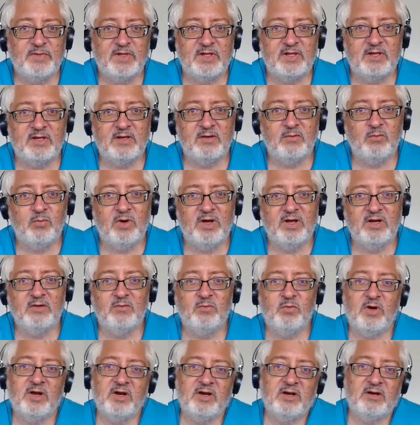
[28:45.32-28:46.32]
Uh, one
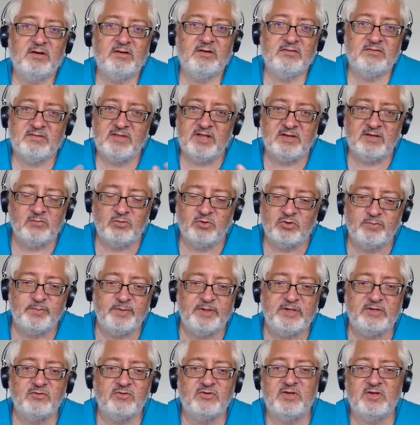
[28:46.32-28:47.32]
one thing would
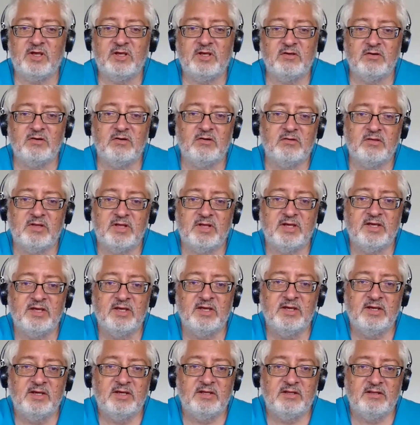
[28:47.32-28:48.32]
be to say, you know, they
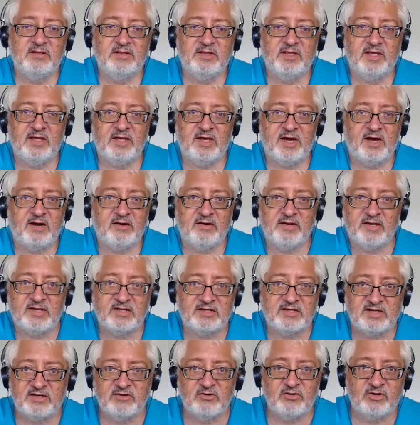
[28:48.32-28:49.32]
they are a
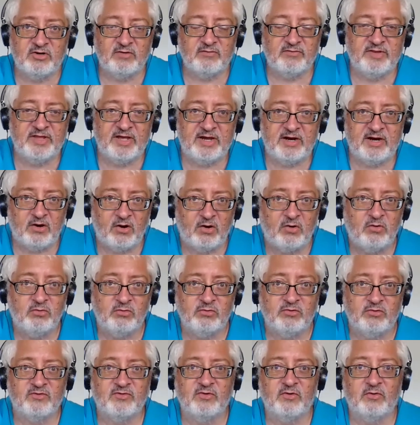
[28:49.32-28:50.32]
category of their
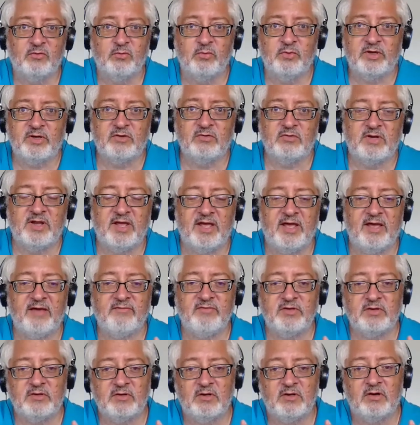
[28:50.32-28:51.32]
own. So we could
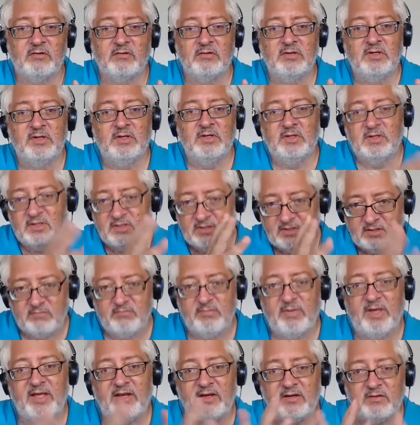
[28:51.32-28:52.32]
have, you know,
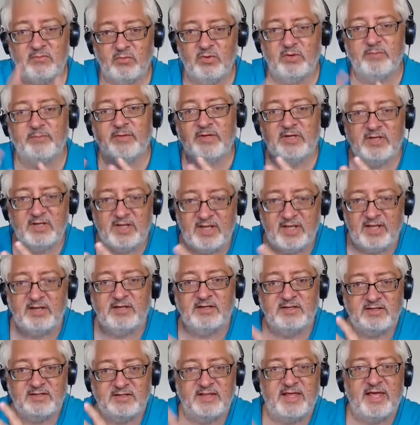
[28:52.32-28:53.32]
mm-hmm. men, women,
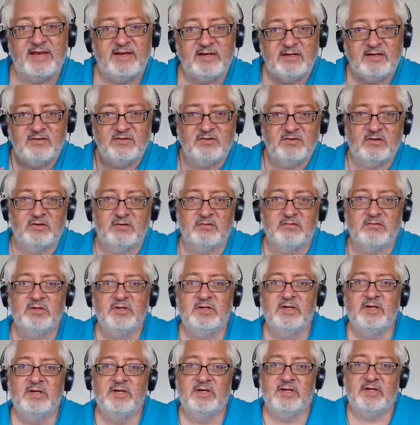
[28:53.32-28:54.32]
and then, you know,
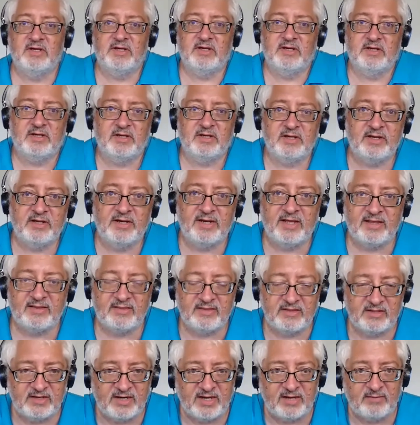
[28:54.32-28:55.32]
yeah. uh,
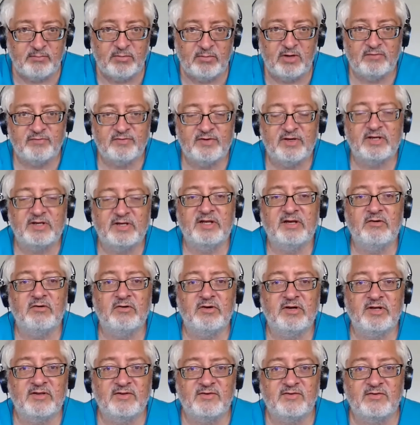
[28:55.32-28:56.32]
another number of
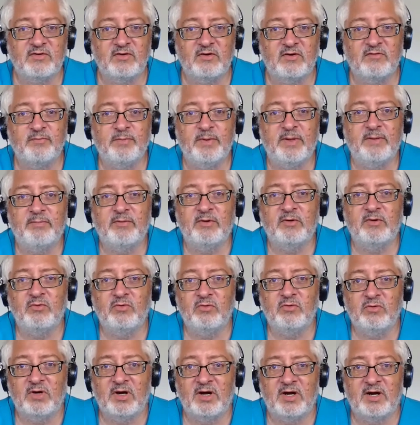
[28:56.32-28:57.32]
categories of people
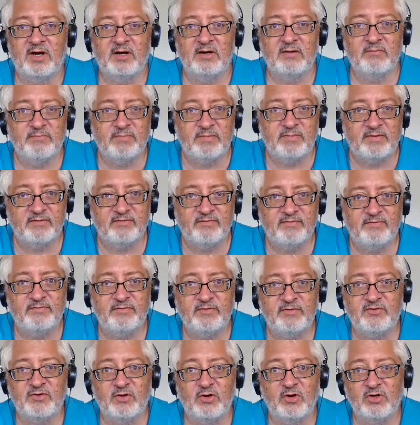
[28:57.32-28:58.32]
who are
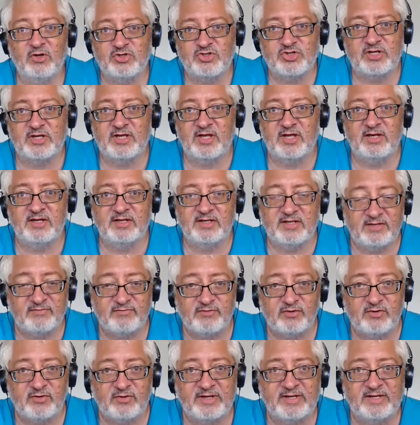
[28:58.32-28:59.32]
physiologically
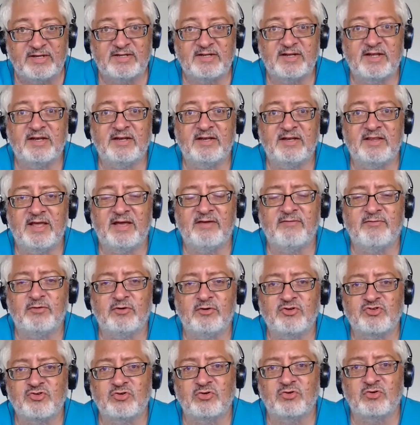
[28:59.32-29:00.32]
different and
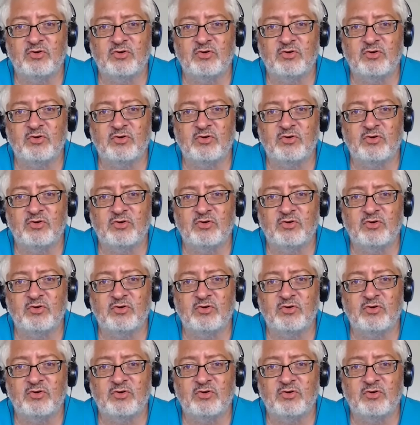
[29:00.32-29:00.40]
therefore should